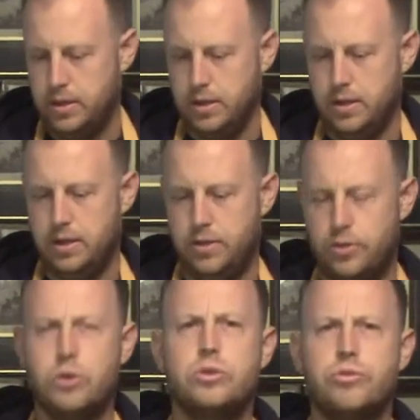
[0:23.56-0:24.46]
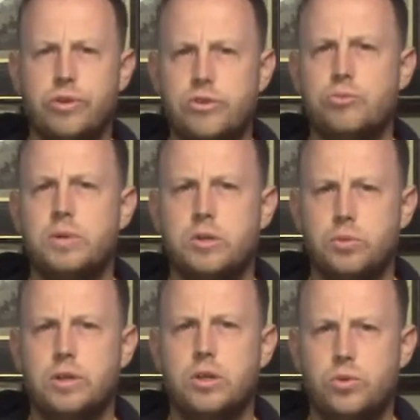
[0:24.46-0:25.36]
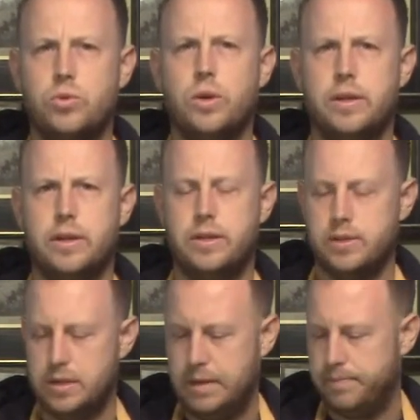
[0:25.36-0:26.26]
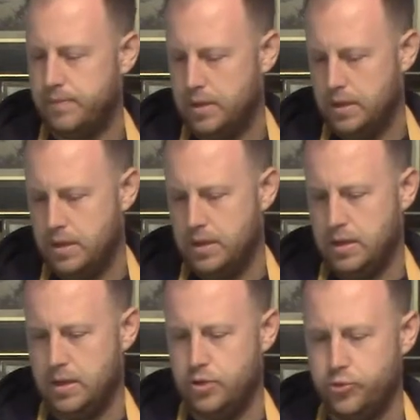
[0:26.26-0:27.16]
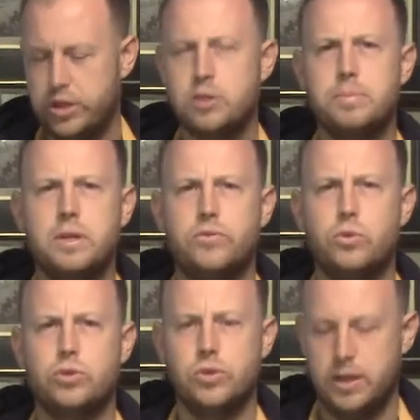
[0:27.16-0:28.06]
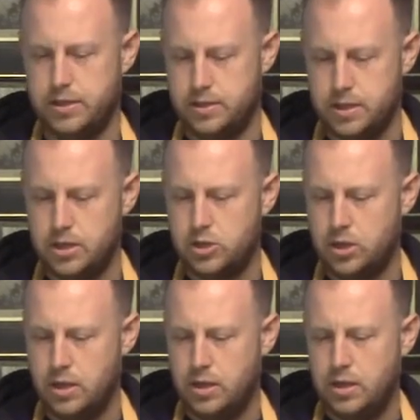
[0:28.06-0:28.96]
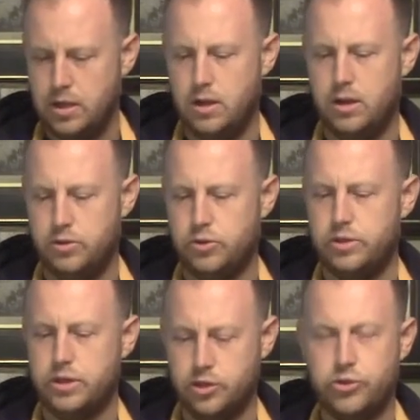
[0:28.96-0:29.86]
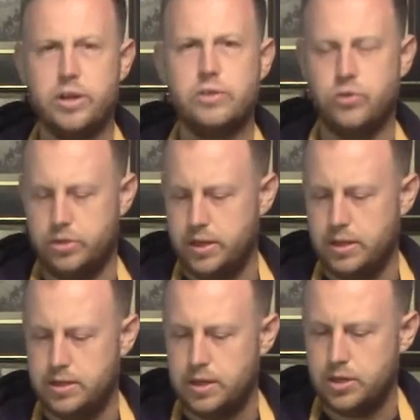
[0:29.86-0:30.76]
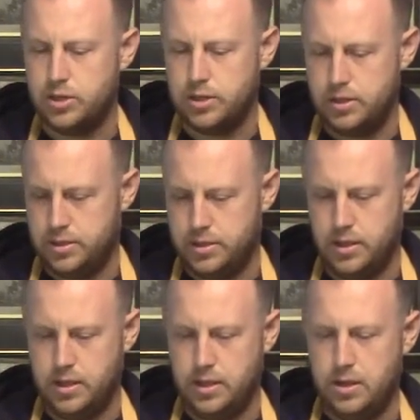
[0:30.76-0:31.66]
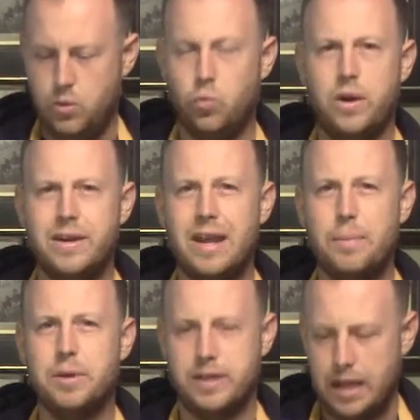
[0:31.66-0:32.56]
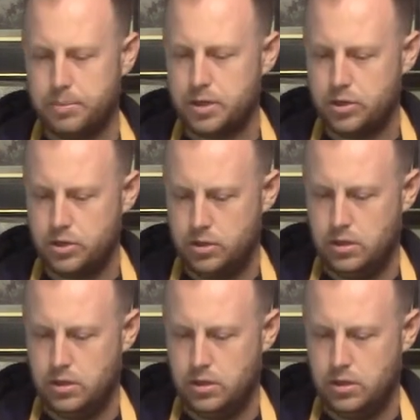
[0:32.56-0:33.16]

Those three recipes we'll get to at another time. The recipes for today's dish, the ingredients for today's dish is one Napa cabbage,